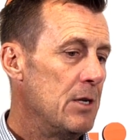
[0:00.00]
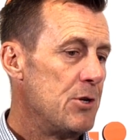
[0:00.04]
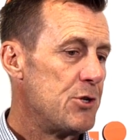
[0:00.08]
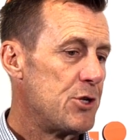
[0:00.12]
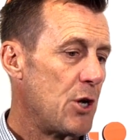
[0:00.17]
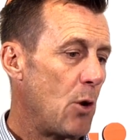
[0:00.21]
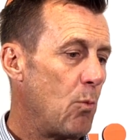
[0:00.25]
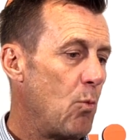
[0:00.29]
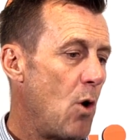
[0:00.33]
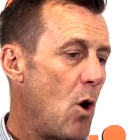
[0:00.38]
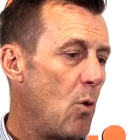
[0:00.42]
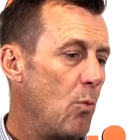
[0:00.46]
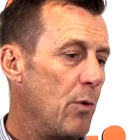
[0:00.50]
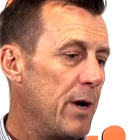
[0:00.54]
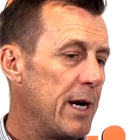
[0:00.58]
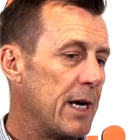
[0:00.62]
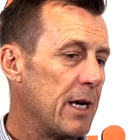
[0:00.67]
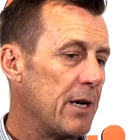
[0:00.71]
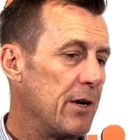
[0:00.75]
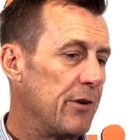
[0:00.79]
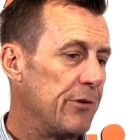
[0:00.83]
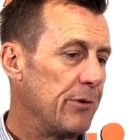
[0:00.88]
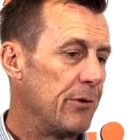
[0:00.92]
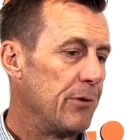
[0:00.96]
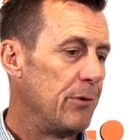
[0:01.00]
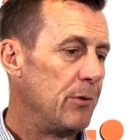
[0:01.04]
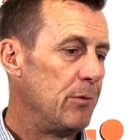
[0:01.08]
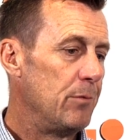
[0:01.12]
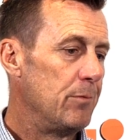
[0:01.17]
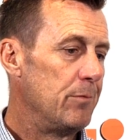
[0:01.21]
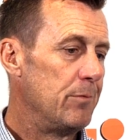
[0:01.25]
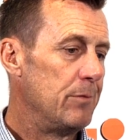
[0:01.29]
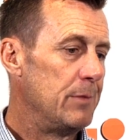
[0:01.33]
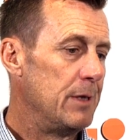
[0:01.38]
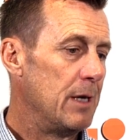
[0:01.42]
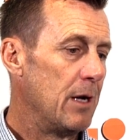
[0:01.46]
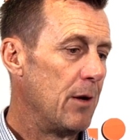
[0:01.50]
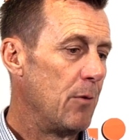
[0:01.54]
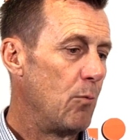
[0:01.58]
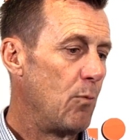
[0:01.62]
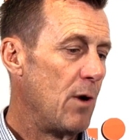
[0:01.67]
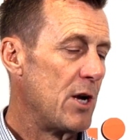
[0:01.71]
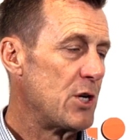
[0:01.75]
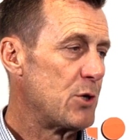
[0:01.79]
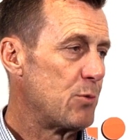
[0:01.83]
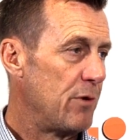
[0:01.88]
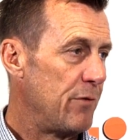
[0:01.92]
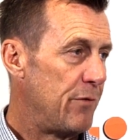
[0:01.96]
So what we're going to do,
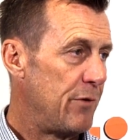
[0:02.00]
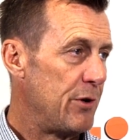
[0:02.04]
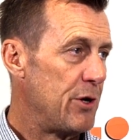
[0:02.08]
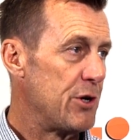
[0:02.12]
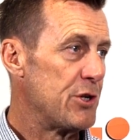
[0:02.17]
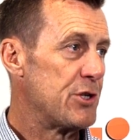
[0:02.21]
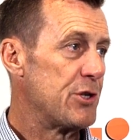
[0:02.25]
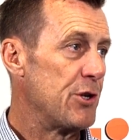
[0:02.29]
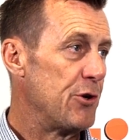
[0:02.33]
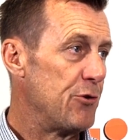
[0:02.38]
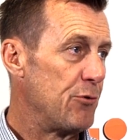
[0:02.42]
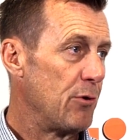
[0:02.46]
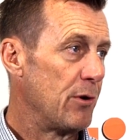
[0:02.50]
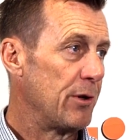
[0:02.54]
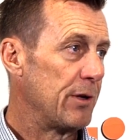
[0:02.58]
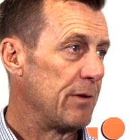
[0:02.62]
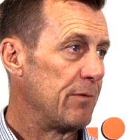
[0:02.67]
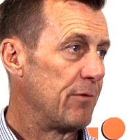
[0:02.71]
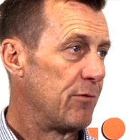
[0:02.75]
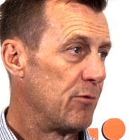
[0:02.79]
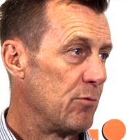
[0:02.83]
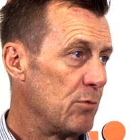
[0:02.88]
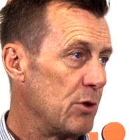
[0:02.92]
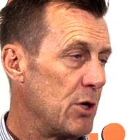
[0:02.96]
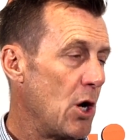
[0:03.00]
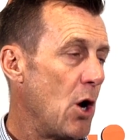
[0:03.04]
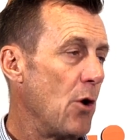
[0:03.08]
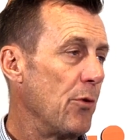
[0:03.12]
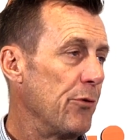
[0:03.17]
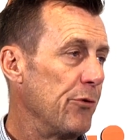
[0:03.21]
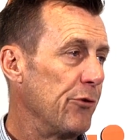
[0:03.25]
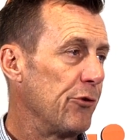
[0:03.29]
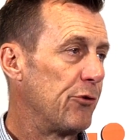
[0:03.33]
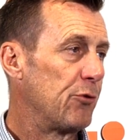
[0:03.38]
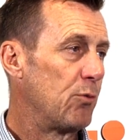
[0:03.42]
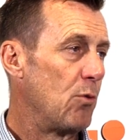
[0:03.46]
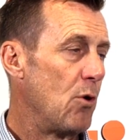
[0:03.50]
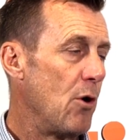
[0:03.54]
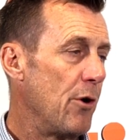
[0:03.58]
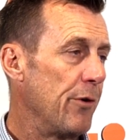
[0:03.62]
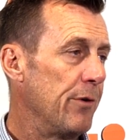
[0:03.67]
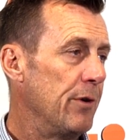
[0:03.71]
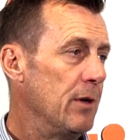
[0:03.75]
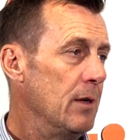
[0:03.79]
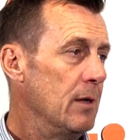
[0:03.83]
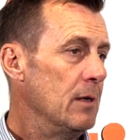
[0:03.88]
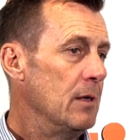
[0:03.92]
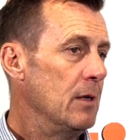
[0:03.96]
once we finish the drilling from Golden
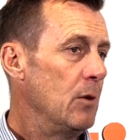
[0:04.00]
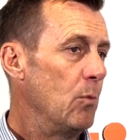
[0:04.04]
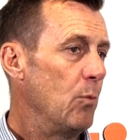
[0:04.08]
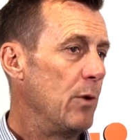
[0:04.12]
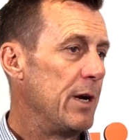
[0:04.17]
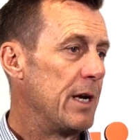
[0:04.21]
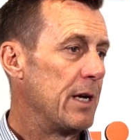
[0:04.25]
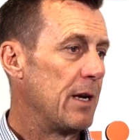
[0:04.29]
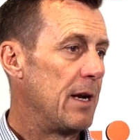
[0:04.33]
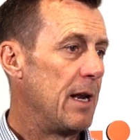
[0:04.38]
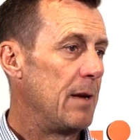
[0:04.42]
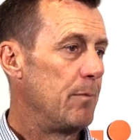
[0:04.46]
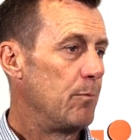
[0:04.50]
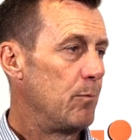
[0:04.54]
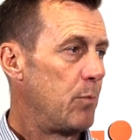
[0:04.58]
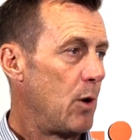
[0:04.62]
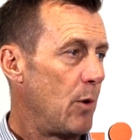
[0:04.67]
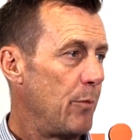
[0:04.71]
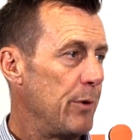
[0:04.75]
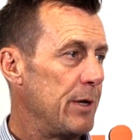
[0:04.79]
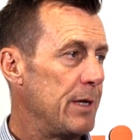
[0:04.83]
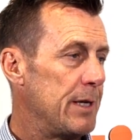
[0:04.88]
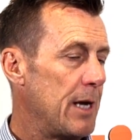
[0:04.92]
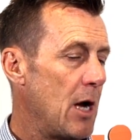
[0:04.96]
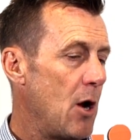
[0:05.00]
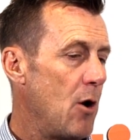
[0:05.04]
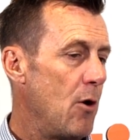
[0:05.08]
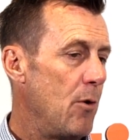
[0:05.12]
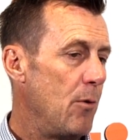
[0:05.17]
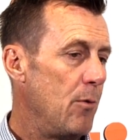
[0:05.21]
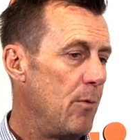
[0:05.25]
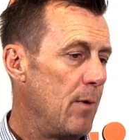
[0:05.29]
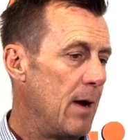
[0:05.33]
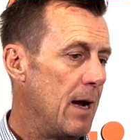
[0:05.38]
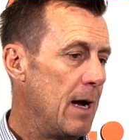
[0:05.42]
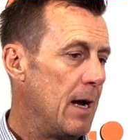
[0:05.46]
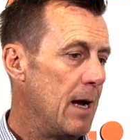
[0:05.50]
Swan, we're going to probably go